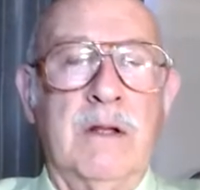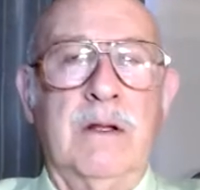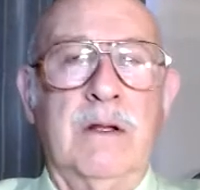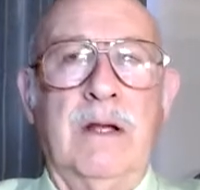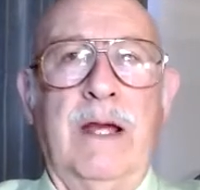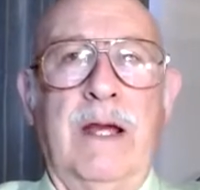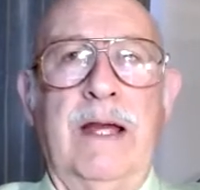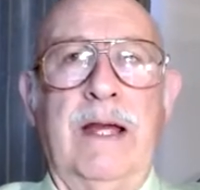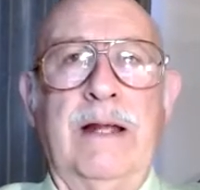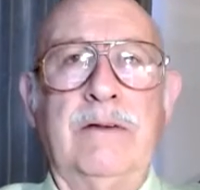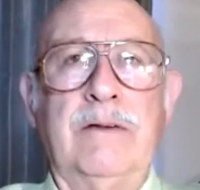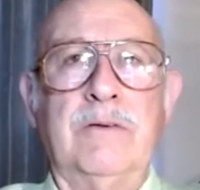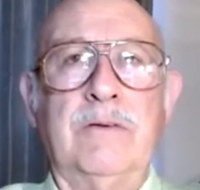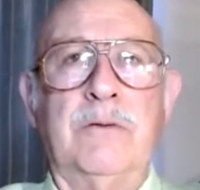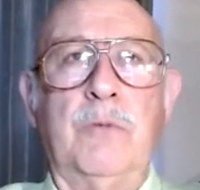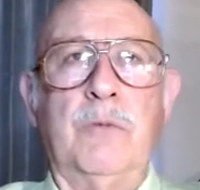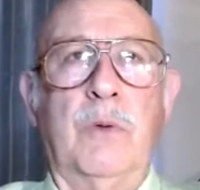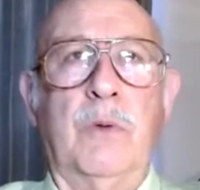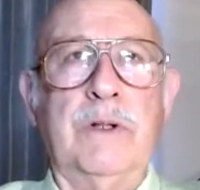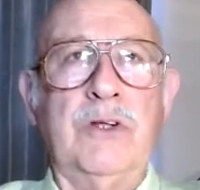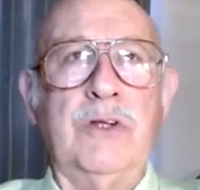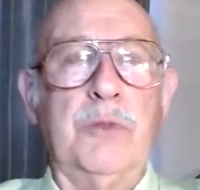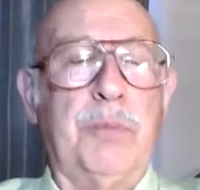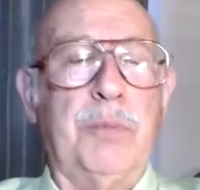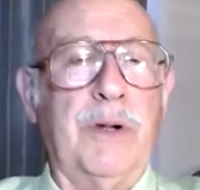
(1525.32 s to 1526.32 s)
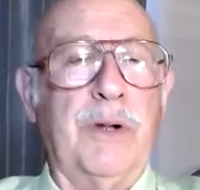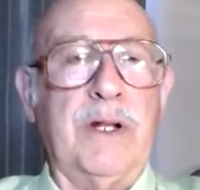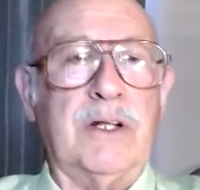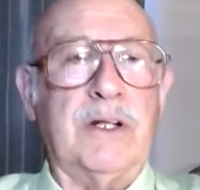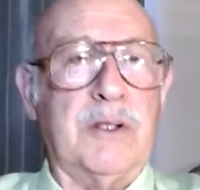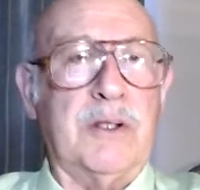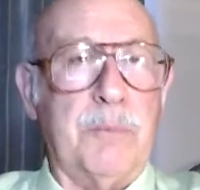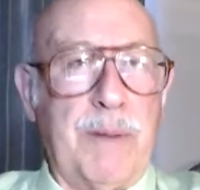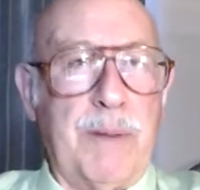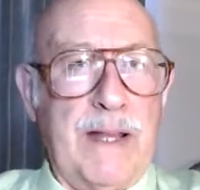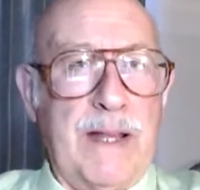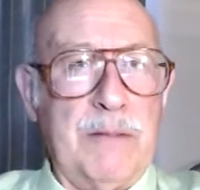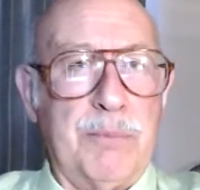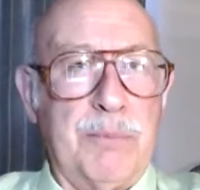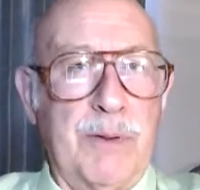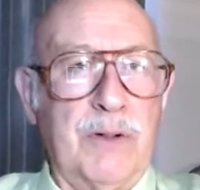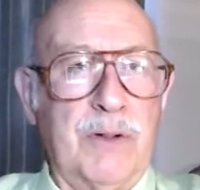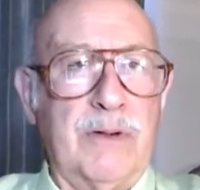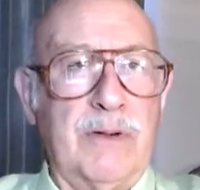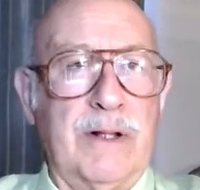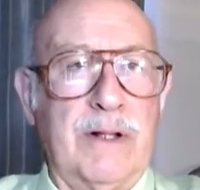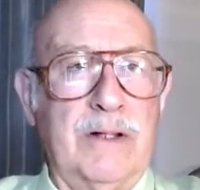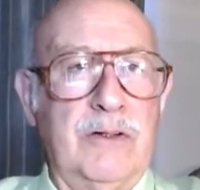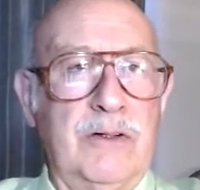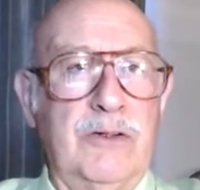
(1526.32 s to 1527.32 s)
And when you put it to paper,
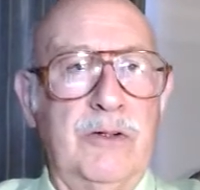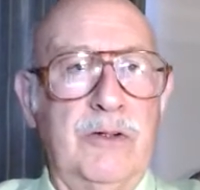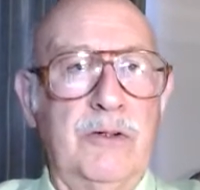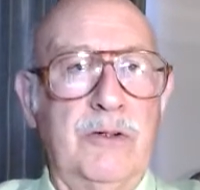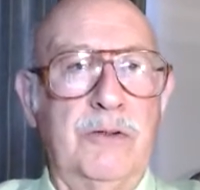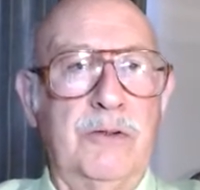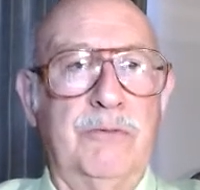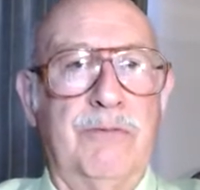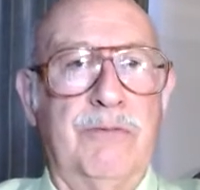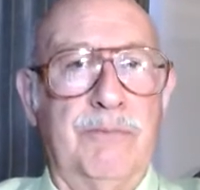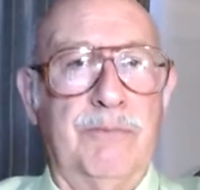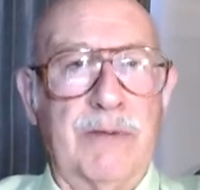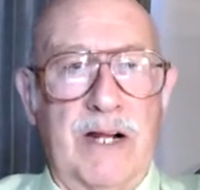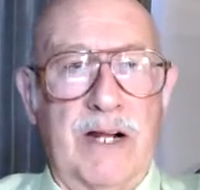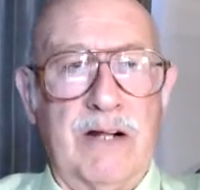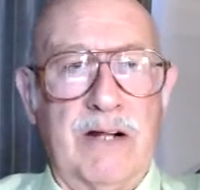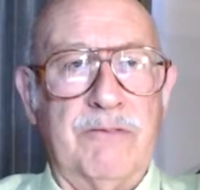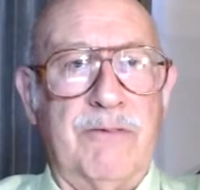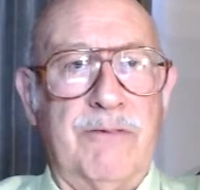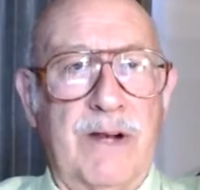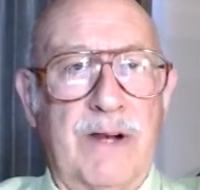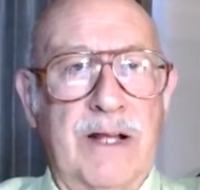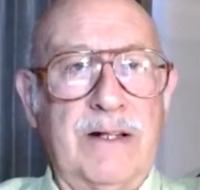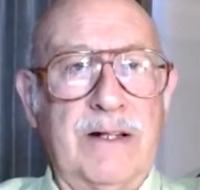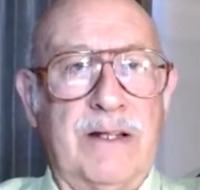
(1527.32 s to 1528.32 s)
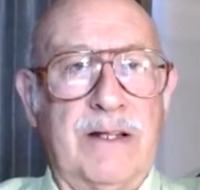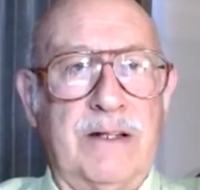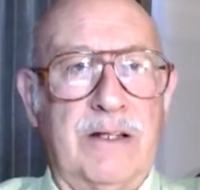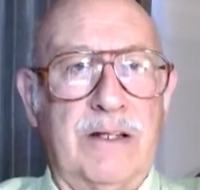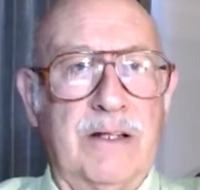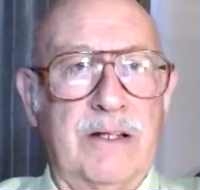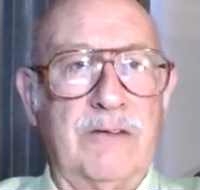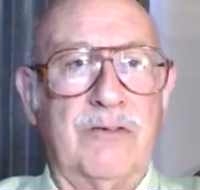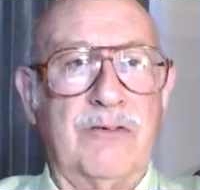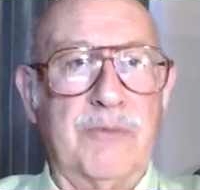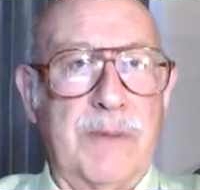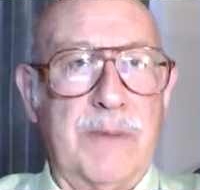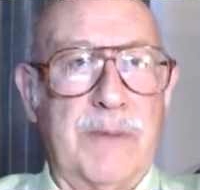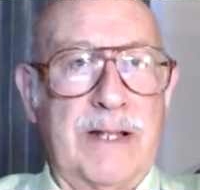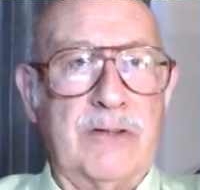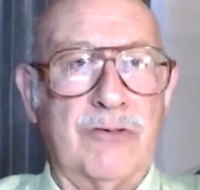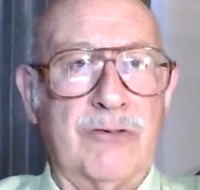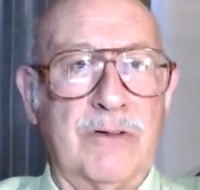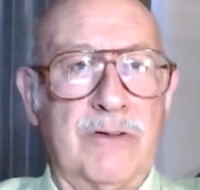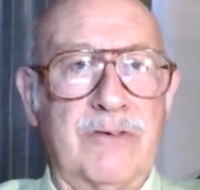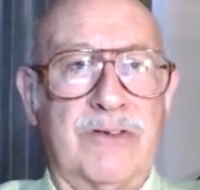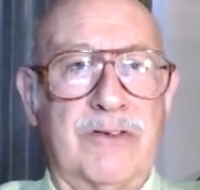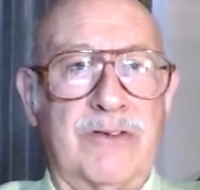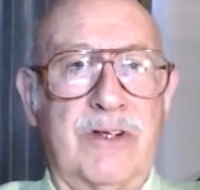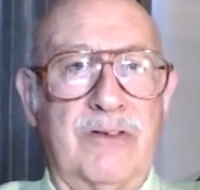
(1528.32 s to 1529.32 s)
then you verify that the information
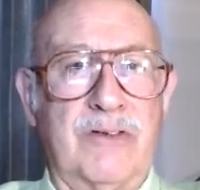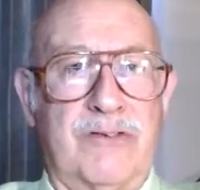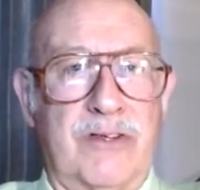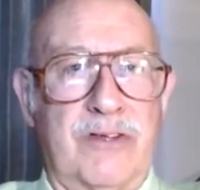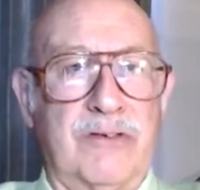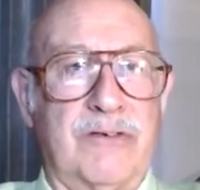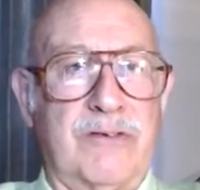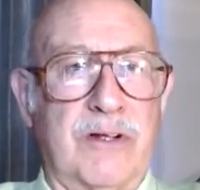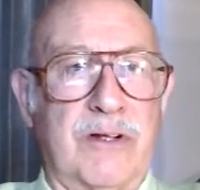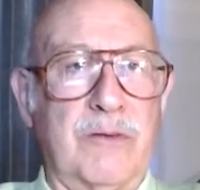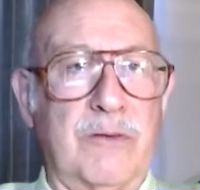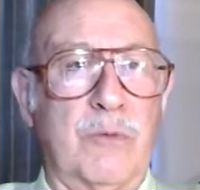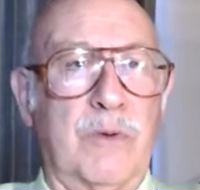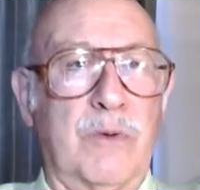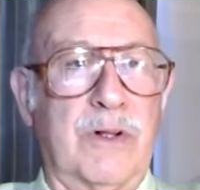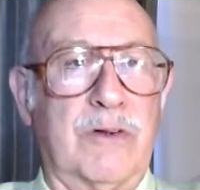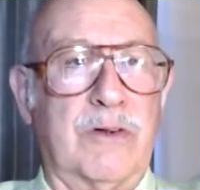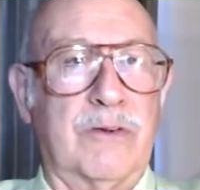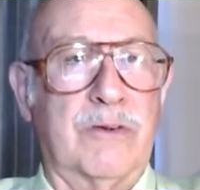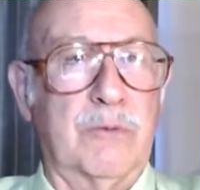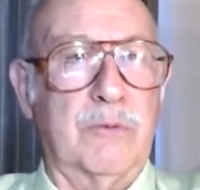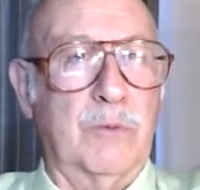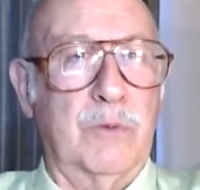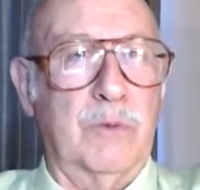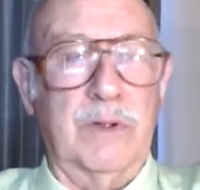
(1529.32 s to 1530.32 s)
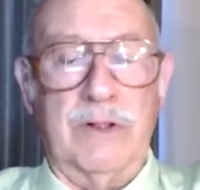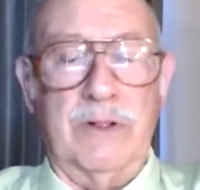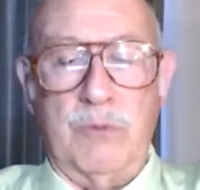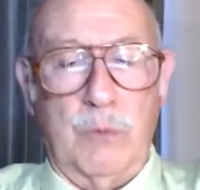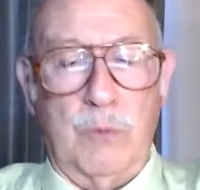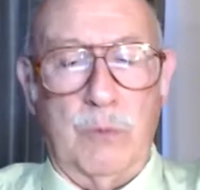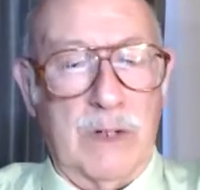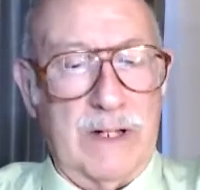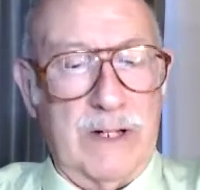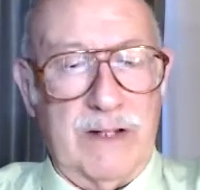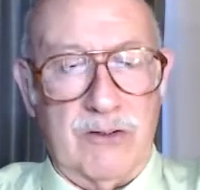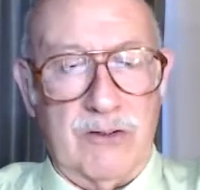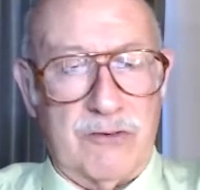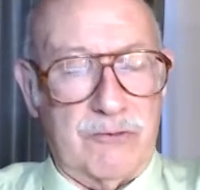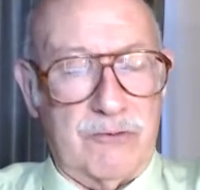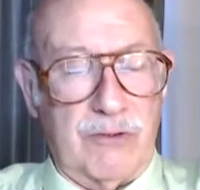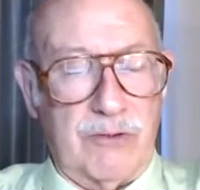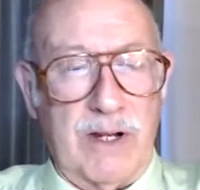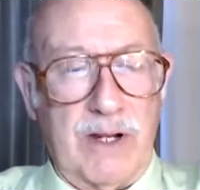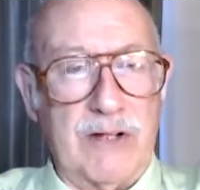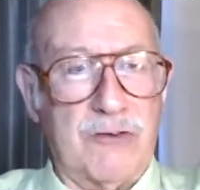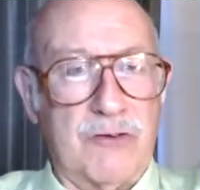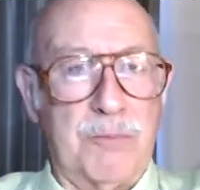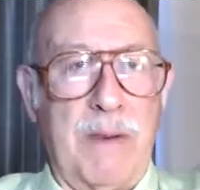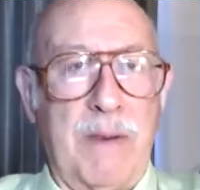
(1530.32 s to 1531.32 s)
is consistent with what has
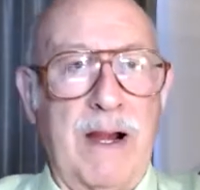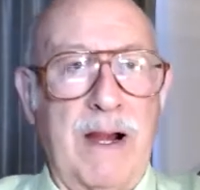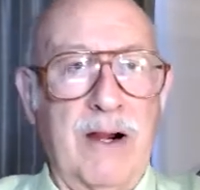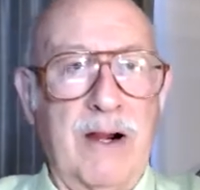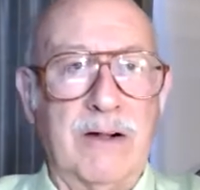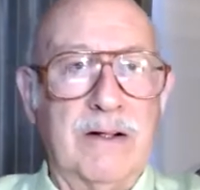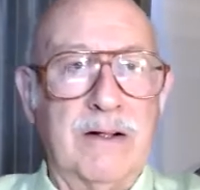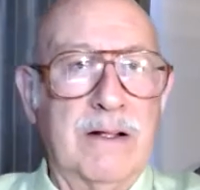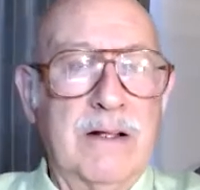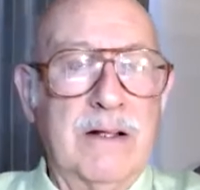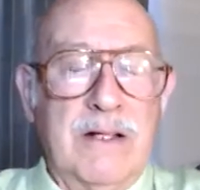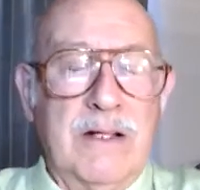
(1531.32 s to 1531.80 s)
transpired.